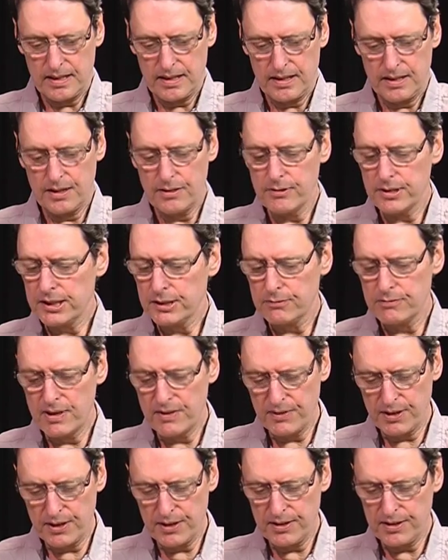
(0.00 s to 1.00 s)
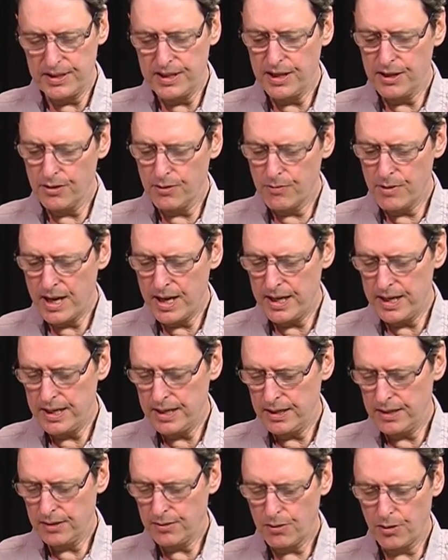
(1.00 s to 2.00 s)
There is a river near Hue
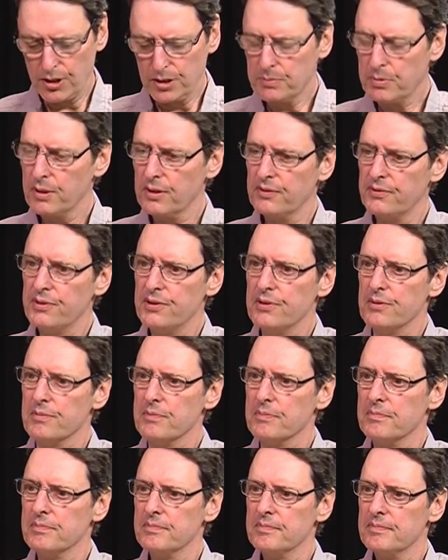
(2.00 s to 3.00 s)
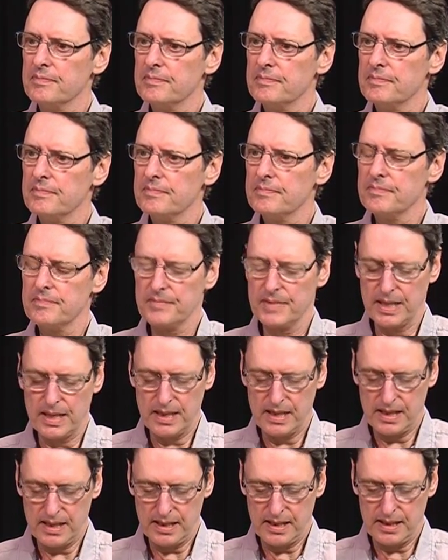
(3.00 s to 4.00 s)
called Perfume.
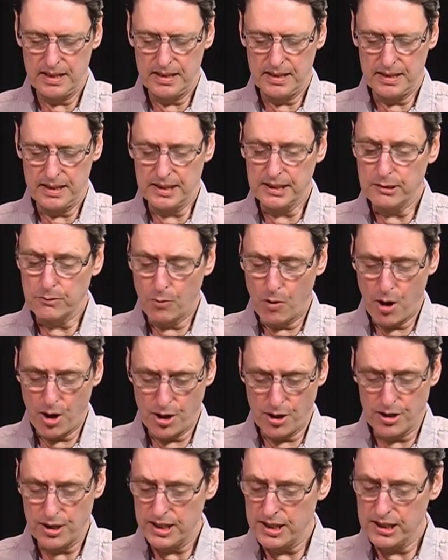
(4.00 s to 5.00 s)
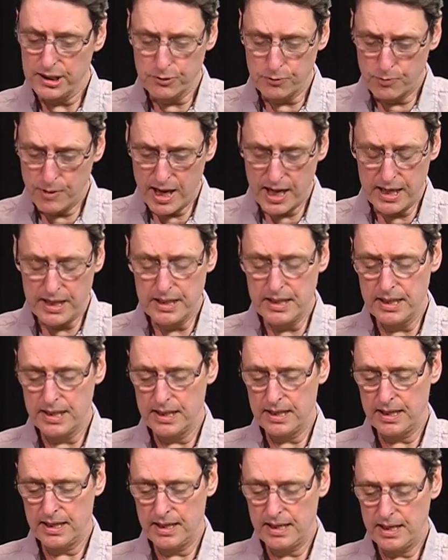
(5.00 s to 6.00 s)
Its water is red,
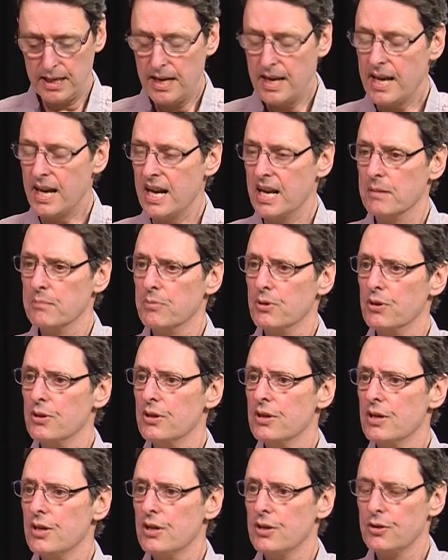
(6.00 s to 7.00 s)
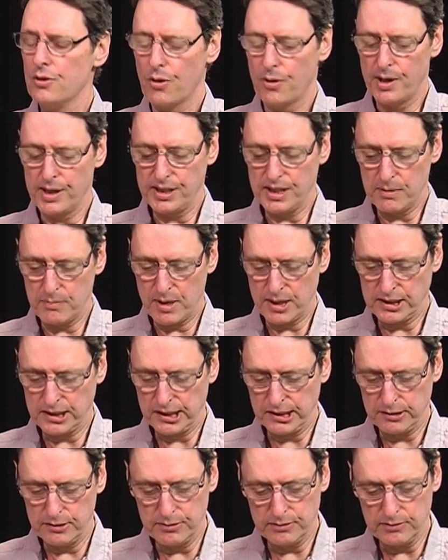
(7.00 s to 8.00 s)
amber during the
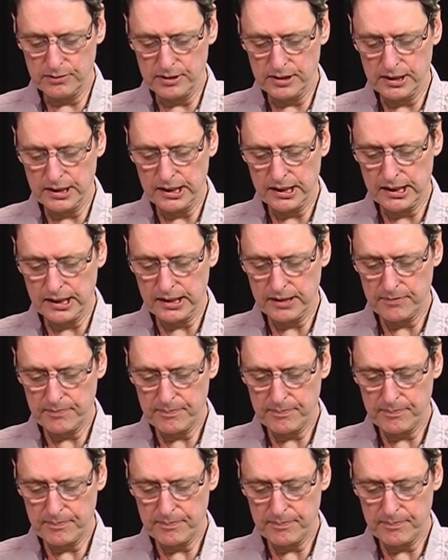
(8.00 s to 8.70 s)
monsoons.